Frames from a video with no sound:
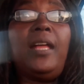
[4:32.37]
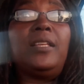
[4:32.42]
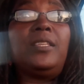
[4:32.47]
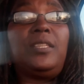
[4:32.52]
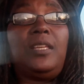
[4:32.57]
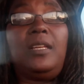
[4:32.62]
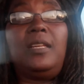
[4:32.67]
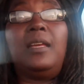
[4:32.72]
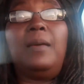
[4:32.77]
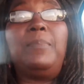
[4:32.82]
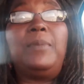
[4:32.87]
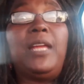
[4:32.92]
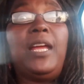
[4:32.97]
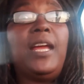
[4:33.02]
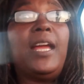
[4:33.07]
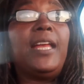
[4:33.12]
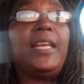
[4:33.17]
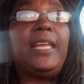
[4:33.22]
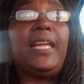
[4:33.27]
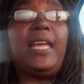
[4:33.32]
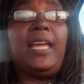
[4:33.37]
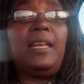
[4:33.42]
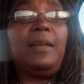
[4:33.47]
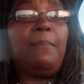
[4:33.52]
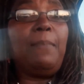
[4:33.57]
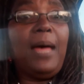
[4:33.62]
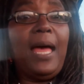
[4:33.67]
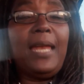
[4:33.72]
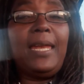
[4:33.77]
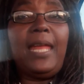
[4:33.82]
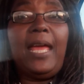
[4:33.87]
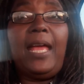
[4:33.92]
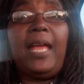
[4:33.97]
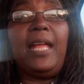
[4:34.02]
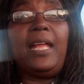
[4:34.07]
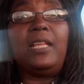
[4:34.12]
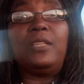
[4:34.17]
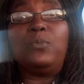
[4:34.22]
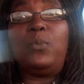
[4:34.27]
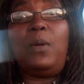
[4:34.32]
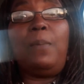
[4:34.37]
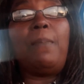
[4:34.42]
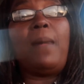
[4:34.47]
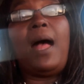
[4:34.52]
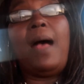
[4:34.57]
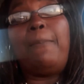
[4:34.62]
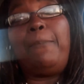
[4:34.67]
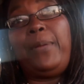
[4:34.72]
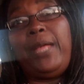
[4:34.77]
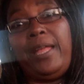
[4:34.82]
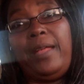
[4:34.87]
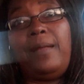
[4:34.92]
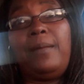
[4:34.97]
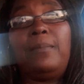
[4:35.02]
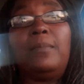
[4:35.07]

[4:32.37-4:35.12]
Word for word: sitting up there at the end of my days with my pimp.